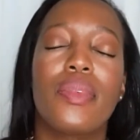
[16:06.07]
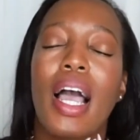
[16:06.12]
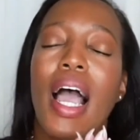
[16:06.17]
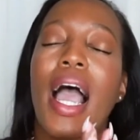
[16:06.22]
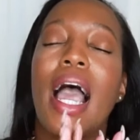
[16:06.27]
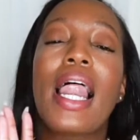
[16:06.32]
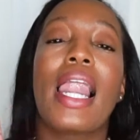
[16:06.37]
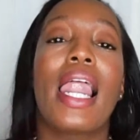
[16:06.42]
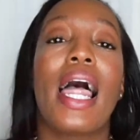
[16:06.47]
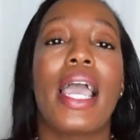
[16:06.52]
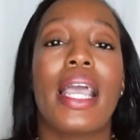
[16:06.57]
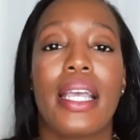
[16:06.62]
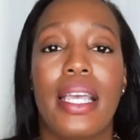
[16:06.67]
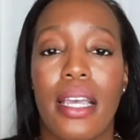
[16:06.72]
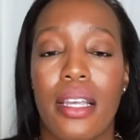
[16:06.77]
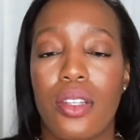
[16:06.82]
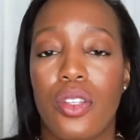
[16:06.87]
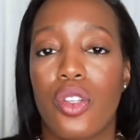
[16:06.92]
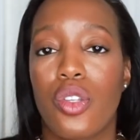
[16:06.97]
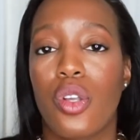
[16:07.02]
I like
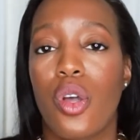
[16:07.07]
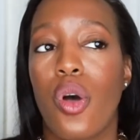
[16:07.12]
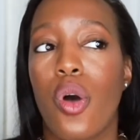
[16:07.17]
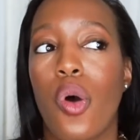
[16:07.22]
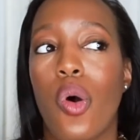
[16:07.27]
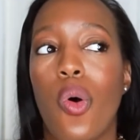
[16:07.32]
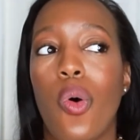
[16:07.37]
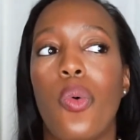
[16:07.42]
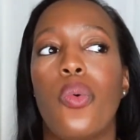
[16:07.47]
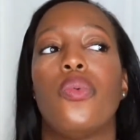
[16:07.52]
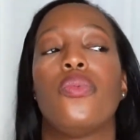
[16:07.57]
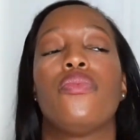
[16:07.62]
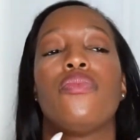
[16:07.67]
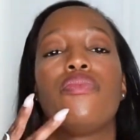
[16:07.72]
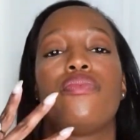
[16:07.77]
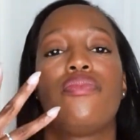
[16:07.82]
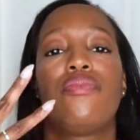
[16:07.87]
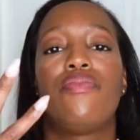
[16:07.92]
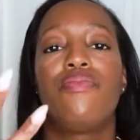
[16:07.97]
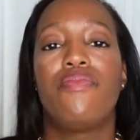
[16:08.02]
it. So
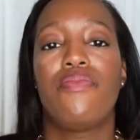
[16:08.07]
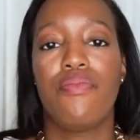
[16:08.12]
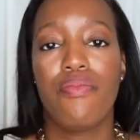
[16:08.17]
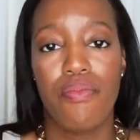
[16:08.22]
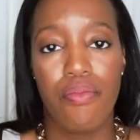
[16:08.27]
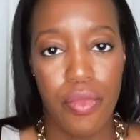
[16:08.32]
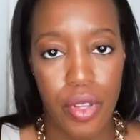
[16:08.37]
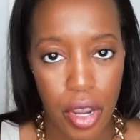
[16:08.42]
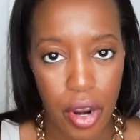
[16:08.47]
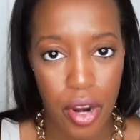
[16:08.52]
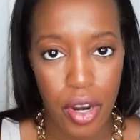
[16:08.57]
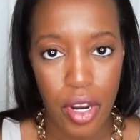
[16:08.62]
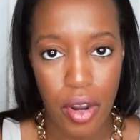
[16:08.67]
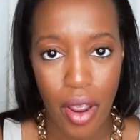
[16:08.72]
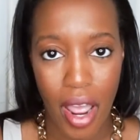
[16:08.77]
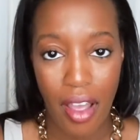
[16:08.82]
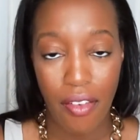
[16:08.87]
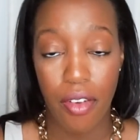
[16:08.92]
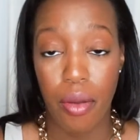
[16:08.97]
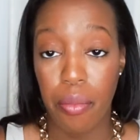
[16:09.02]
there you
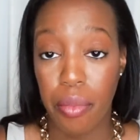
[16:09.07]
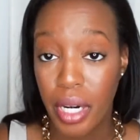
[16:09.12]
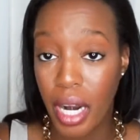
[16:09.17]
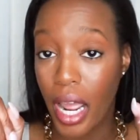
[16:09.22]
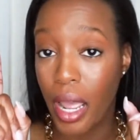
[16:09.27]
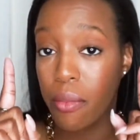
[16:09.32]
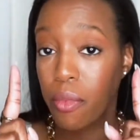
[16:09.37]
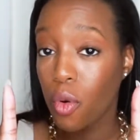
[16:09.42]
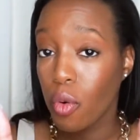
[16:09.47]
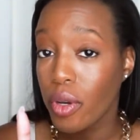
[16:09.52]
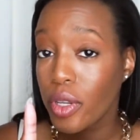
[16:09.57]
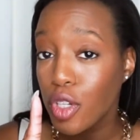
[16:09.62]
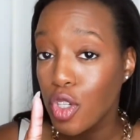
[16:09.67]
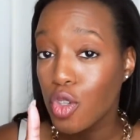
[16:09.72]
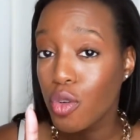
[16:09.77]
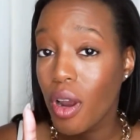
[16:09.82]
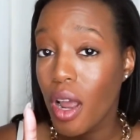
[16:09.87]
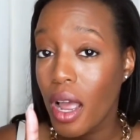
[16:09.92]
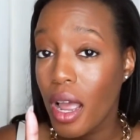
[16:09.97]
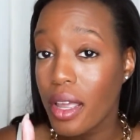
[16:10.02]
have it. But I am going to
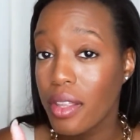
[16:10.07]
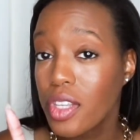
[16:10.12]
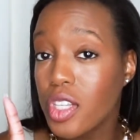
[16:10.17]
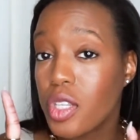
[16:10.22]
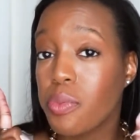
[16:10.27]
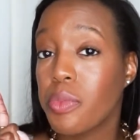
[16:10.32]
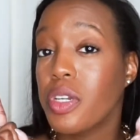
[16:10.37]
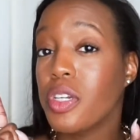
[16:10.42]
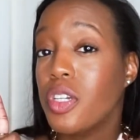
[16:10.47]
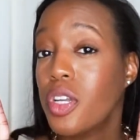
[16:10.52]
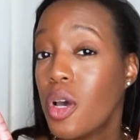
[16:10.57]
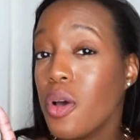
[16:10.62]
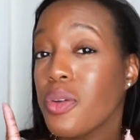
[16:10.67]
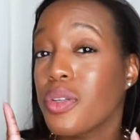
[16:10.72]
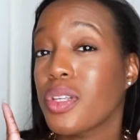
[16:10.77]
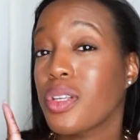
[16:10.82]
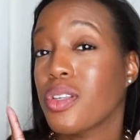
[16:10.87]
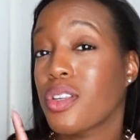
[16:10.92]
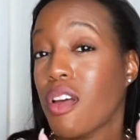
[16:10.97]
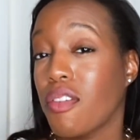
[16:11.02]
try this
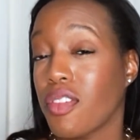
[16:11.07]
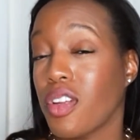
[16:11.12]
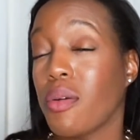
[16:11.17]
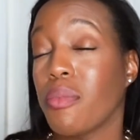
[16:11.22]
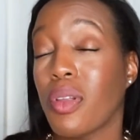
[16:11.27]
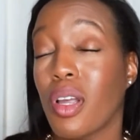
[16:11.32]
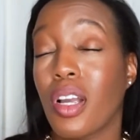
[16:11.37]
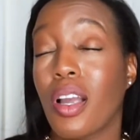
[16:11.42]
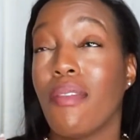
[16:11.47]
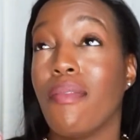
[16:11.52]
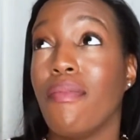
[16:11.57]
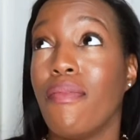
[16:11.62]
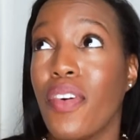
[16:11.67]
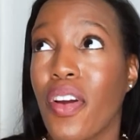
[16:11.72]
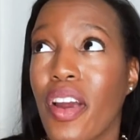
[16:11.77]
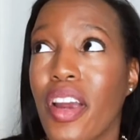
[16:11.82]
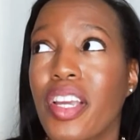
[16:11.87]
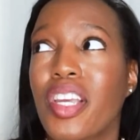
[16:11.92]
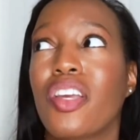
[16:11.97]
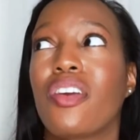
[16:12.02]
Mendoza Sauvignon Blanc. I'm
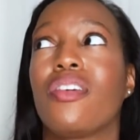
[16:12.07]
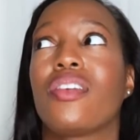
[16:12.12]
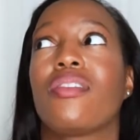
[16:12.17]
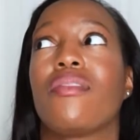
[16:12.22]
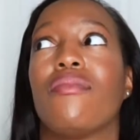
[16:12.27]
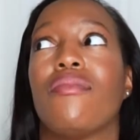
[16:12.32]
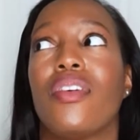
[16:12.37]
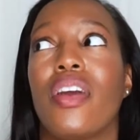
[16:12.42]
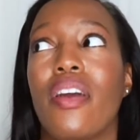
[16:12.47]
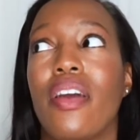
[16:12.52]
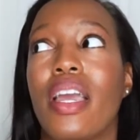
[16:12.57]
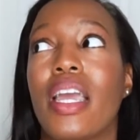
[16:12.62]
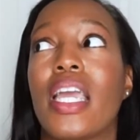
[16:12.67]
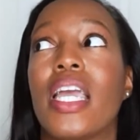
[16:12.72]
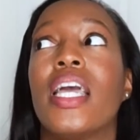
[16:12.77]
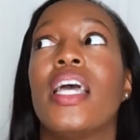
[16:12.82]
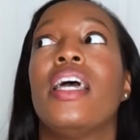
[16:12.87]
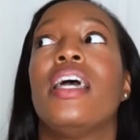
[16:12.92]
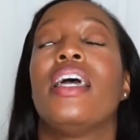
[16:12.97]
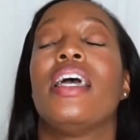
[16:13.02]
very curious. I'm
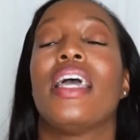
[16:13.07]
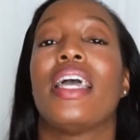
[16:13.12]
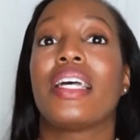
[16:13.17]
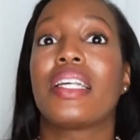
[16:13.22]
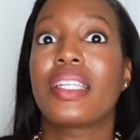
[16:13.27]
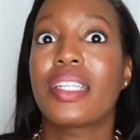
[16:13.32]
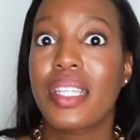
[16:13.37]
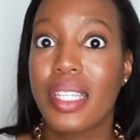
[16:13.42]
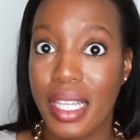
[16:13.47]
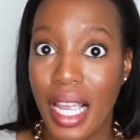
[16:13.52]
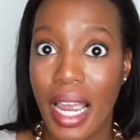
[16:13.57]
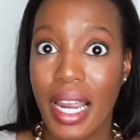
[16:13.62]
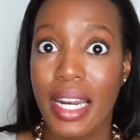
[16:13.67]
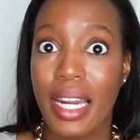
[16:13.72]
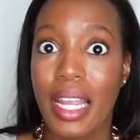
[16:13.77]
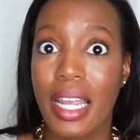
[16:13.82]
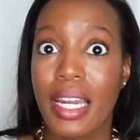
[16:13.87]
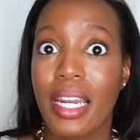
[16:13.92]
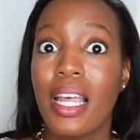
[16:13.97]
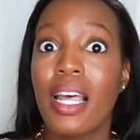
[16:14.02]
very
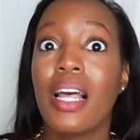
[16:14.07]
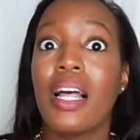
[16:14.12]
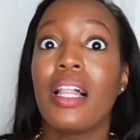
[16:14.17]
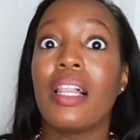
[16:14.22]
excited.